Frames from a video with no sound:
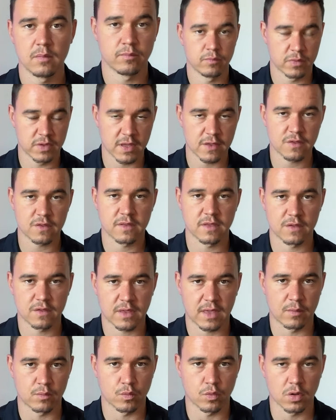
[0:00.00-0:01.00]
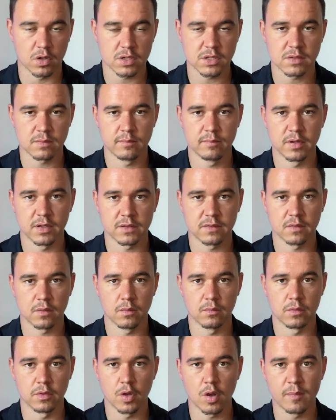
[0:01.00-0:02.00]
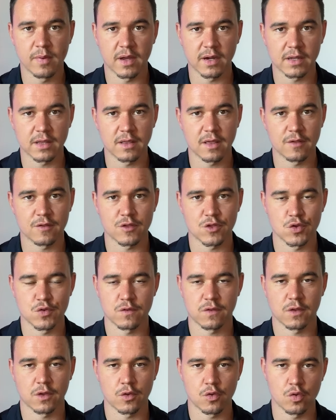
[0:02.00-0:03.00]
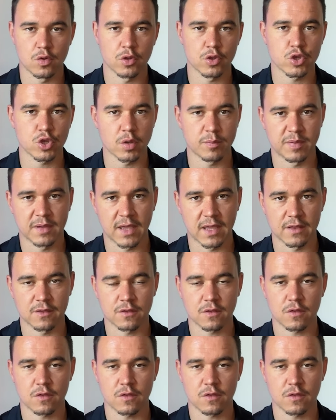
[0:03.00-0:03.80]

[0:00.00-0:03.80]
Yes, this can work, but nobody is using Google Shopping ads.